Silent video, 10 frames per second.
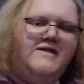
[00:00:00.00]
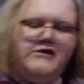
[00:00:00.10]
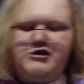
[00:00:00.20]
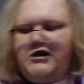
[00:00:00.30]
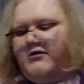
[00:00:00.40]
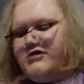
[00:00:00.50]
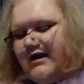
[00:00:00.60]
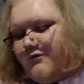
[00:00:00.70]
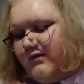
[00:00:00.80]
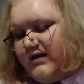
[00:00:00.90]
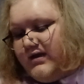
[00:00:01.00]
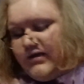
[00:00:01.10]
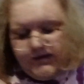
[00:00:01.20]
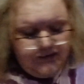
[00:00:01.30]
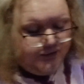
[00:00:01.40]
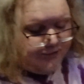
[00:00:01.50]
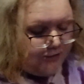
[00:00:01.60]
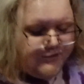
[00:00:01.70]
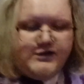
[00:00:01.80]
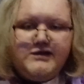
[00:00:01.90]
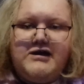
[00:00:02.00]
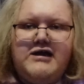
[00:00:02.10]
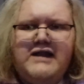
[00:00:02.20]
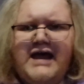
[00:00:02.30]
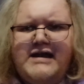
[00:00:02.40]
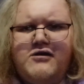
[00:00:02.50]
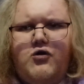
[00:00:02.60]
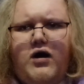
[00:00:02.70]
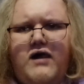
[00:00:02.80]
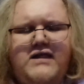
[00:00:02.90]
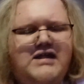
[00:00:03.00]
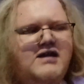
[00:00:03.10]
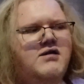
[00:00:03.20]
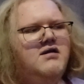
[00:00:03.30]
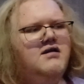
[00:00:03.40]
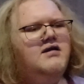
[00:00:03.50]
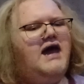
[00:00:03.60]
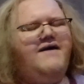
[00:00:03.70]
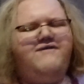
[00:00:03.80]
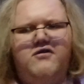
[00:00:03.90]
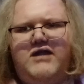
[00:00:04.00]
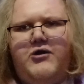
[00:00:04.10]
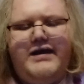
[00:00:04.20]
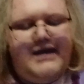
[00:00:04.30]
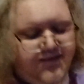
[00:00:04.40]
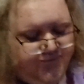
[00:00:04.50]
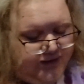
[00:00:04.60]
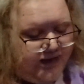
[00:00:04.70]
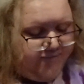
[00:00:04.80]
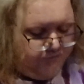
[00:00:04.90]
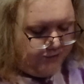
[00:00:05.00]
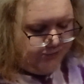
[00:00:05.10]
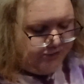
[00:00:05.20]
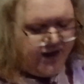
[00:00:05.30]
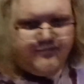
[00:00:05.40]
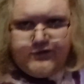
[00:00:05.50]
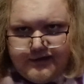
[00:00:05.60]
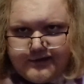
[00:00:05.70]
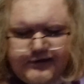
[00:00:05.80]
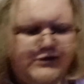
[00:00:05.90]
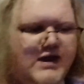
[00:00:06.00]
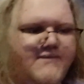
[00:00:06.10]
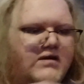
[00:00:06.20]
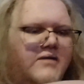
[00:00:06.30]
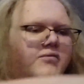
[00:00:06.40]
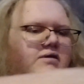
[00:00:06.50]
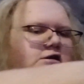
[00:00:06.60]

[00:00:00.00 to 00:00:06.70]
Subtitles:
the show generally starts to decline in quality after Larry David left, which was after season 7, I'm pretty